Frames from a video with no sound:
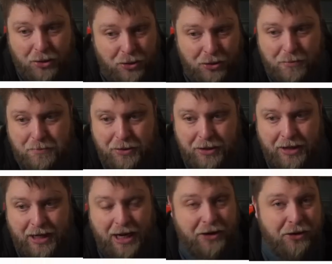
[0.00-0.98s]
open
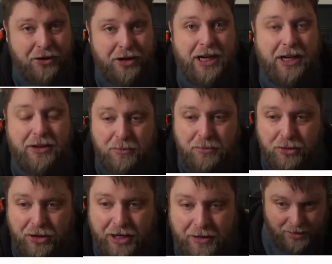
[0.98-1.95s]
and I don't need them
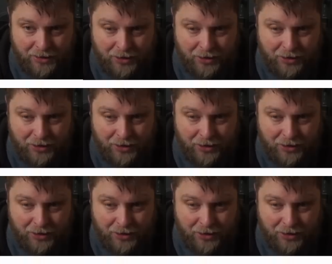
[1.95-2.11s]
running.